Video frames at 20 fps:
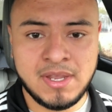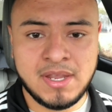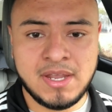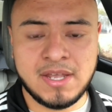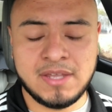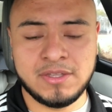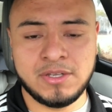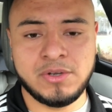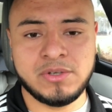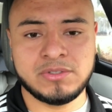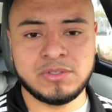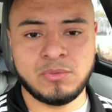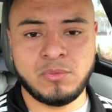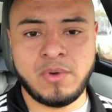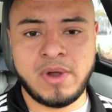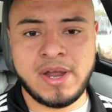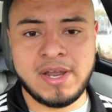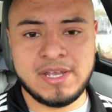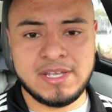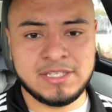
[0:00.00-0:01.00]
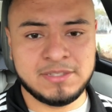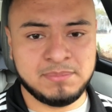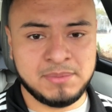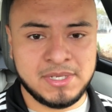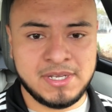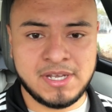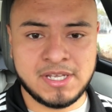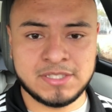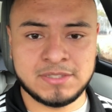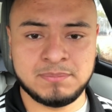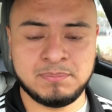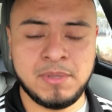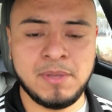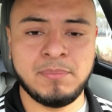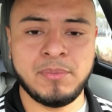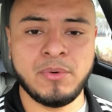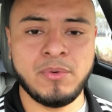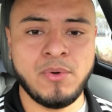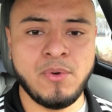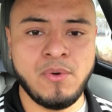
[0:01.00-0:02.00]
And the reason why is because
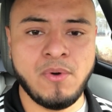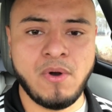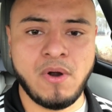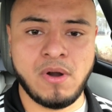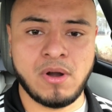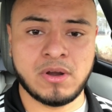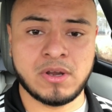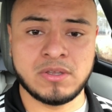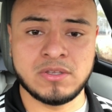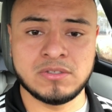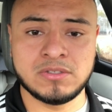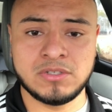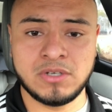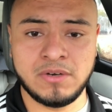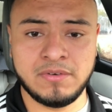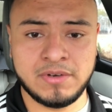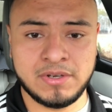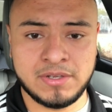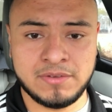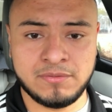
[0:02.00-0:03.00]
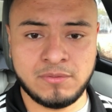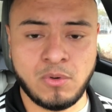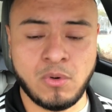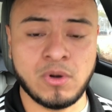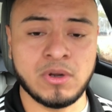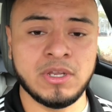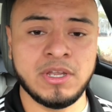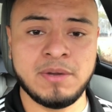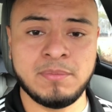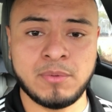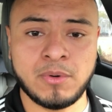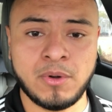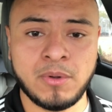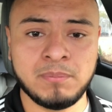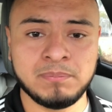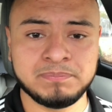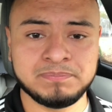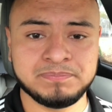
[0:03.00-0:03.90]
people who are conservative or liberal